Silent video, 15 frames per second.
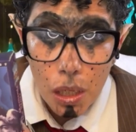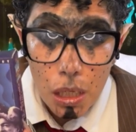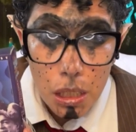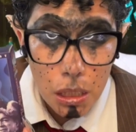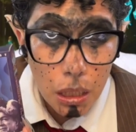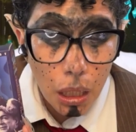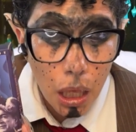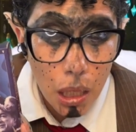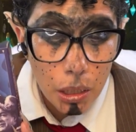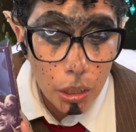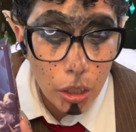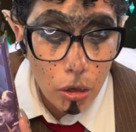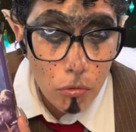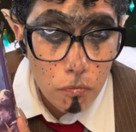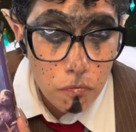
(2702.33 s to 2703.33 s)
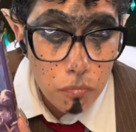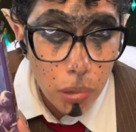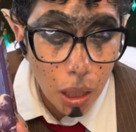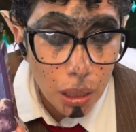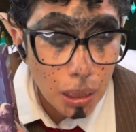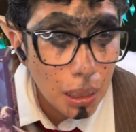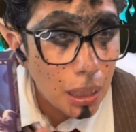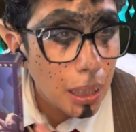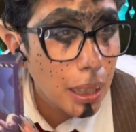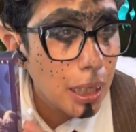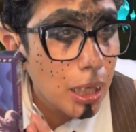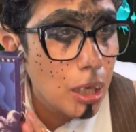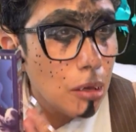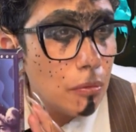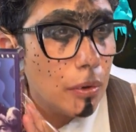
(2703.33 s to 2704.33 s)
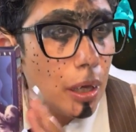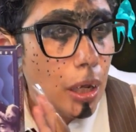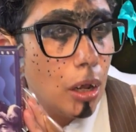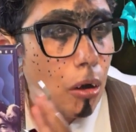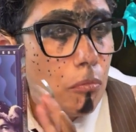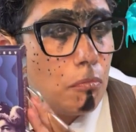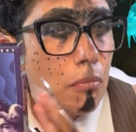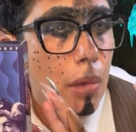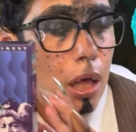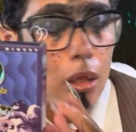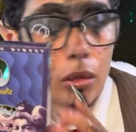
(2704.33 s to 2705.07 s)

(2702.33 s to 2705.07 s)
Can you believe it? Oh, Mel